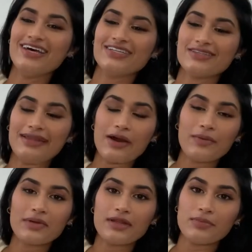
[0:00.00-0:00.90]
So now
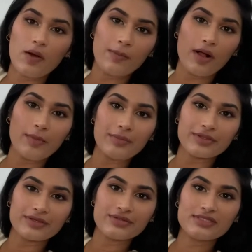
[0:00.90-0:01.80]
I'm gonna blow up all my
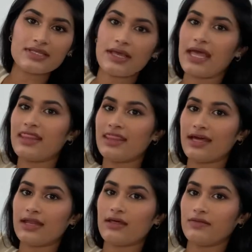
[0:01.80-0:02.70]
balloons and
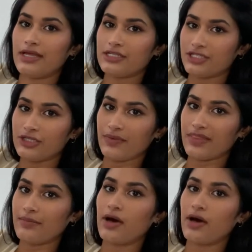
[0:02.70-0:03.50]
then I'll get to gluing them on.